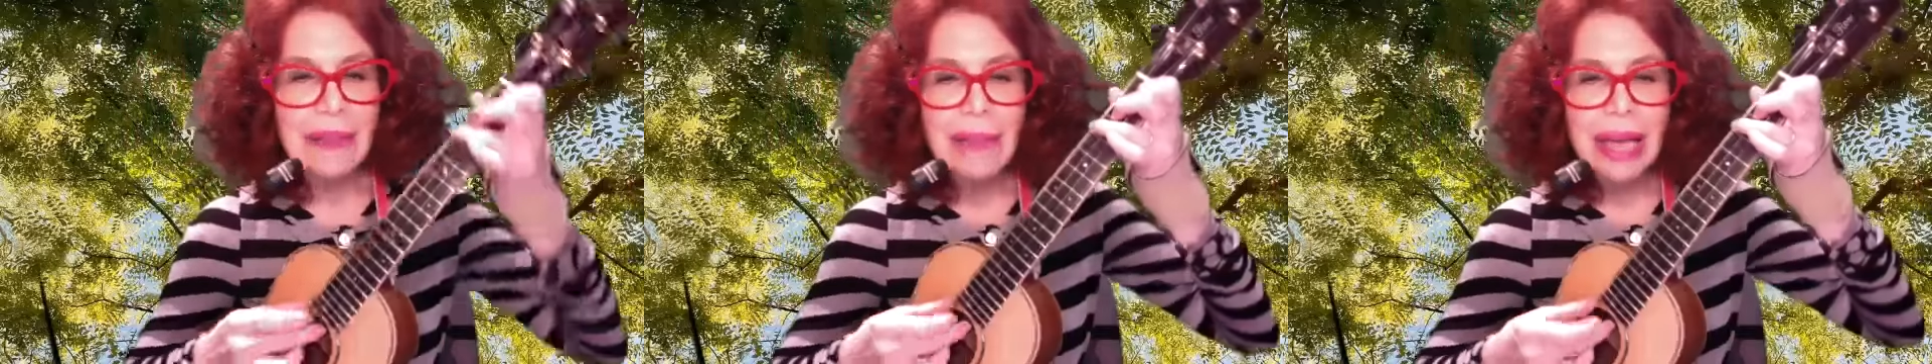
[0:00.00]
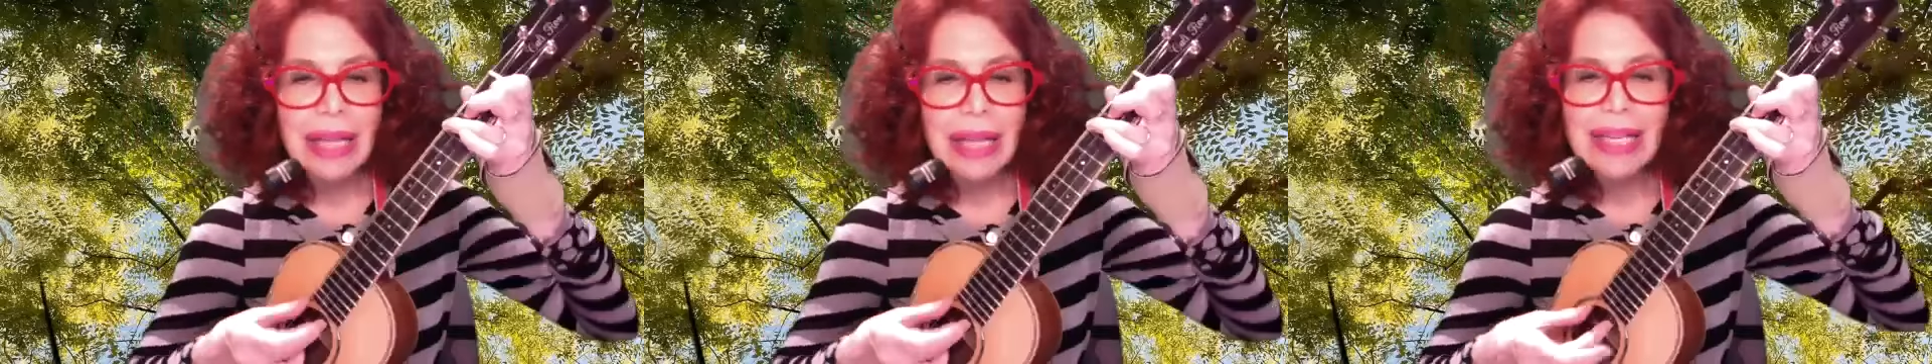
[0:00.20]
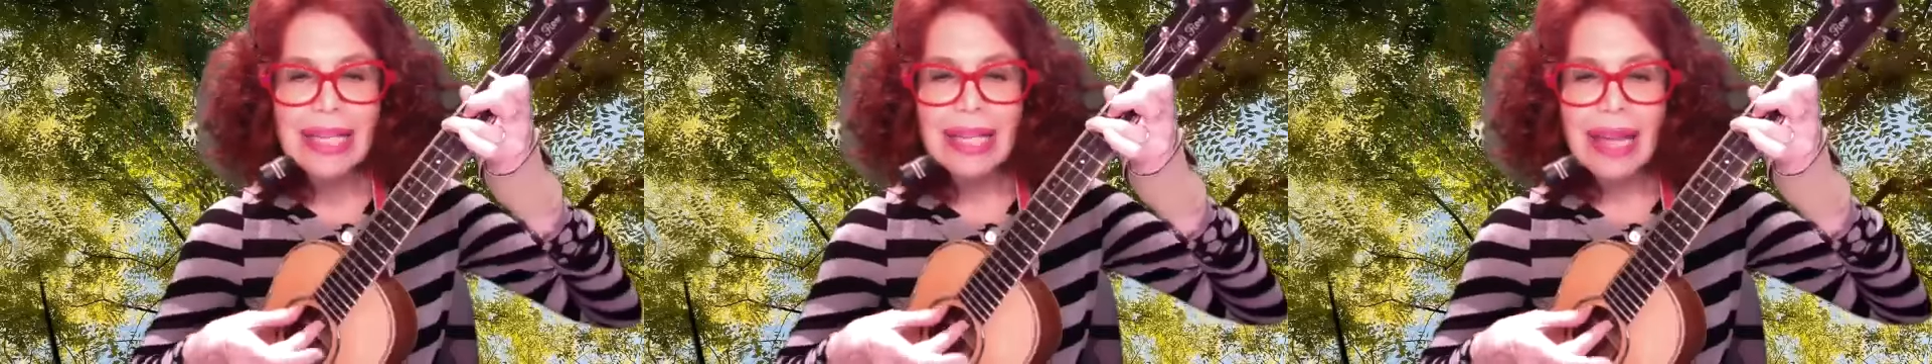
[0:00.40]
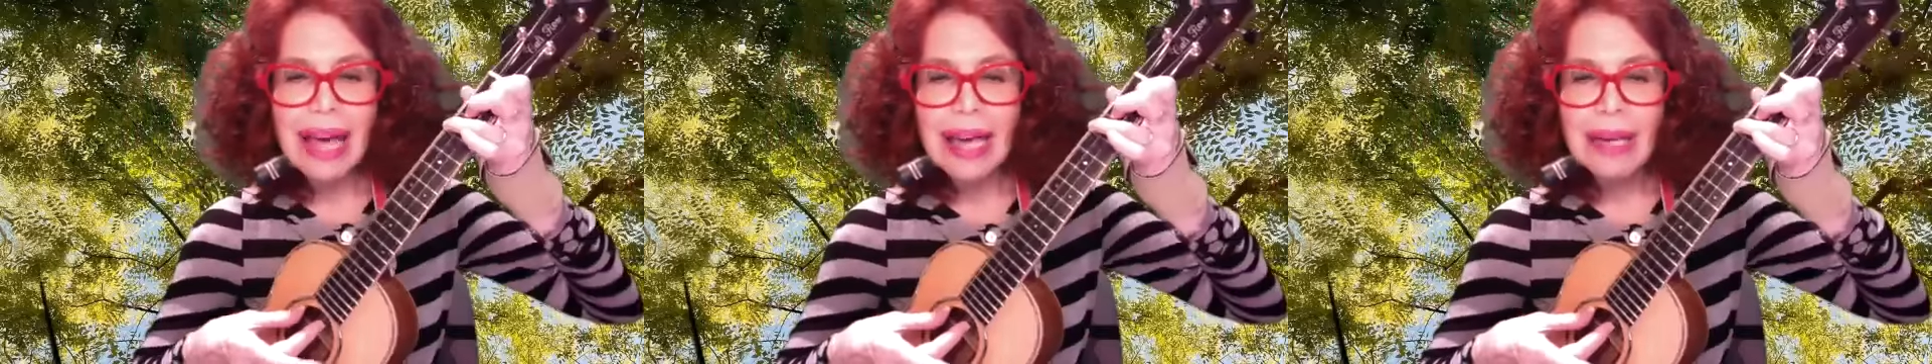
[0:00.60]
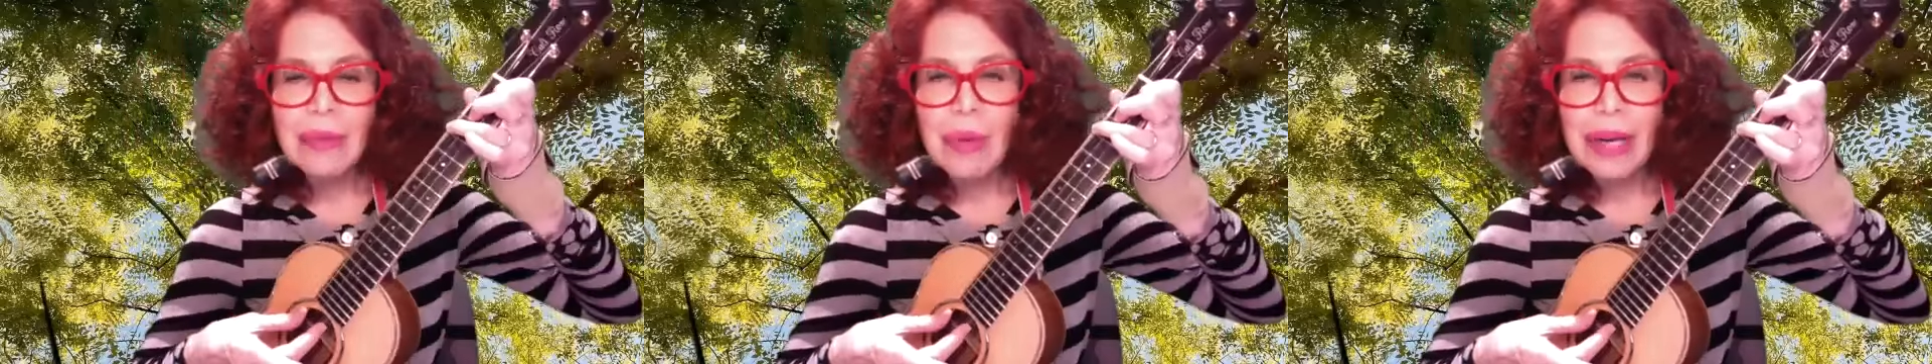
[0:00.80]
melody
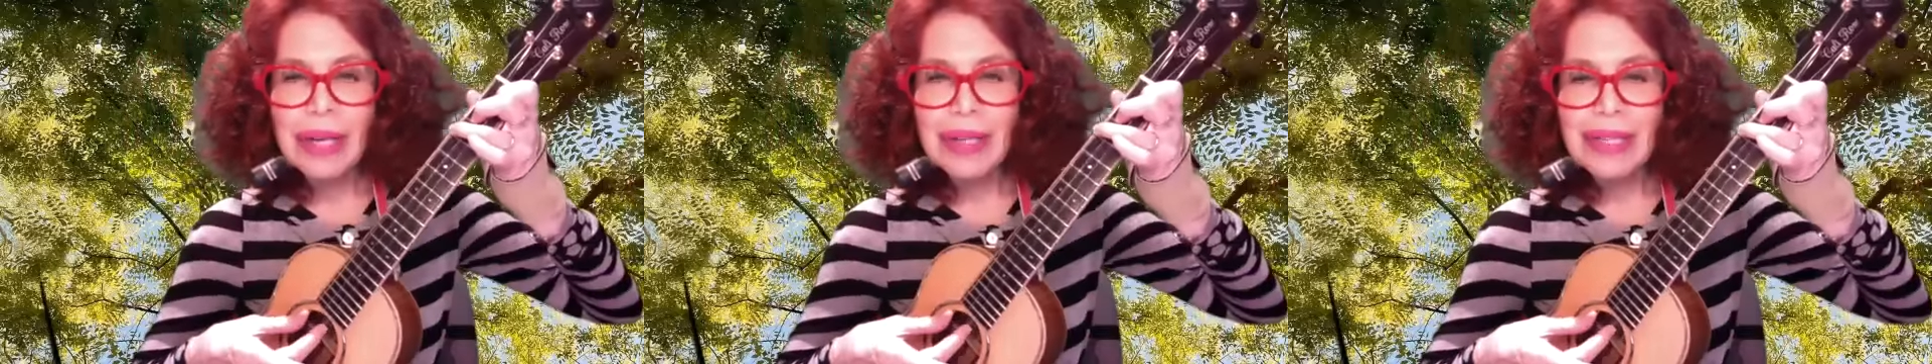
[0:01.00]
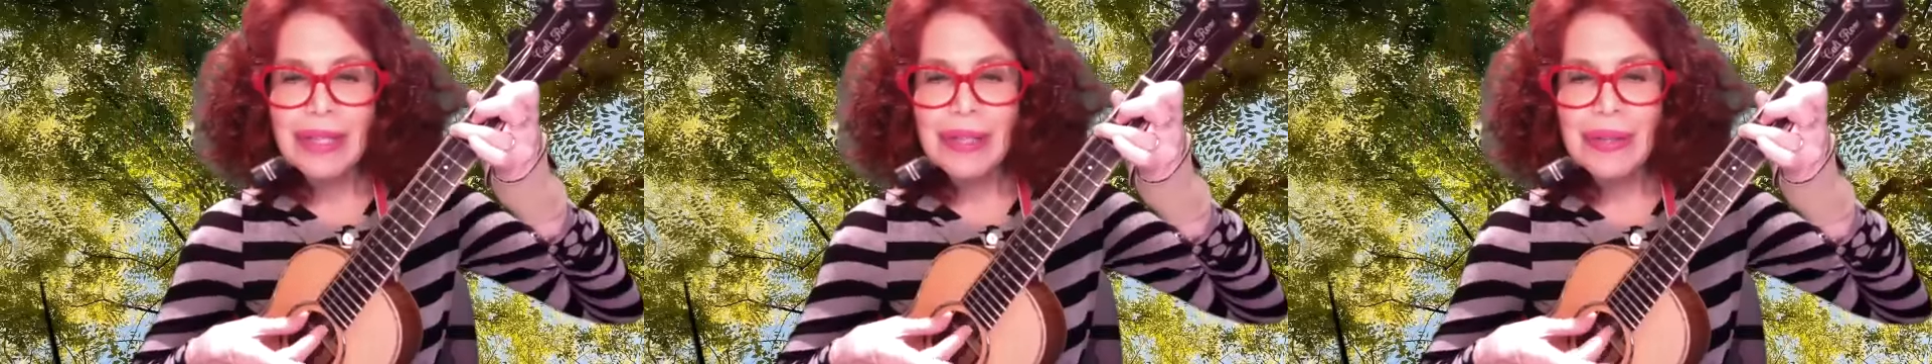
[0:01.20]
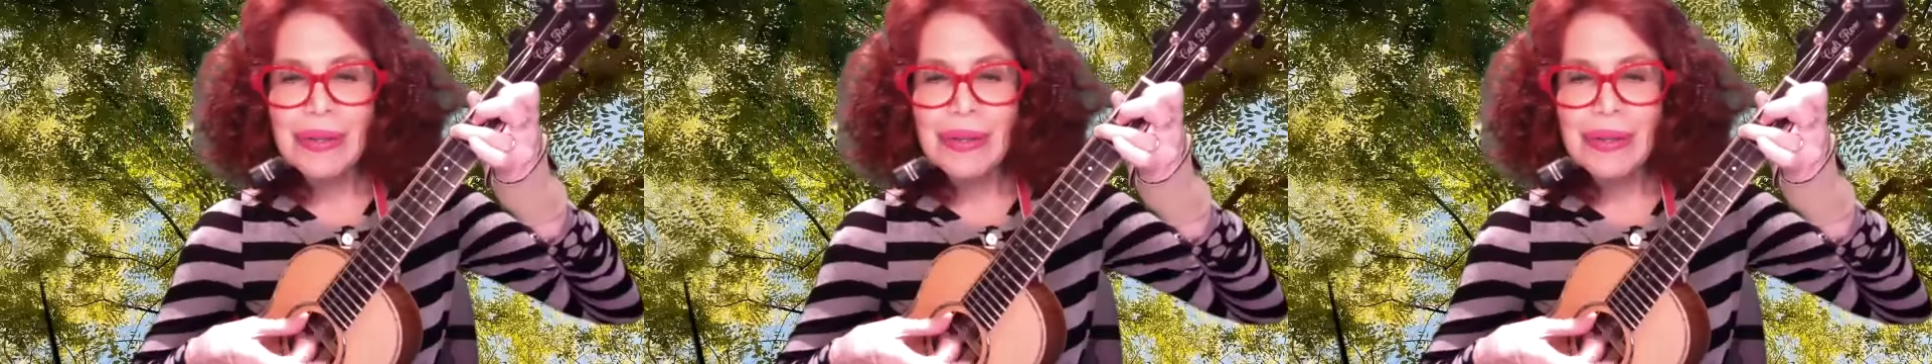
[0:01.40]
line went to